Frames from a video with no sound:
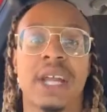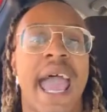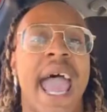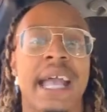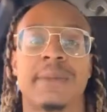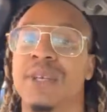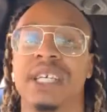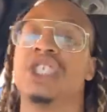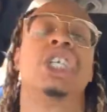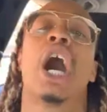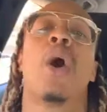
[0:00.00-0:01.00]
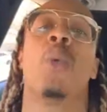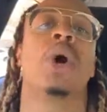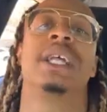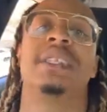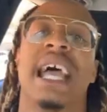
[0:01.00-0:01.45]
act because y'all
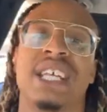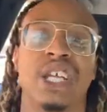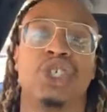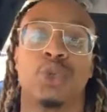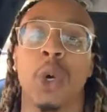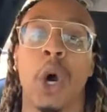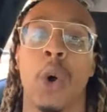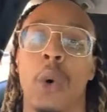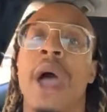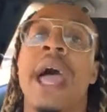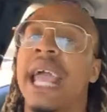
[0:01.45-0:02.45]
wanted that control.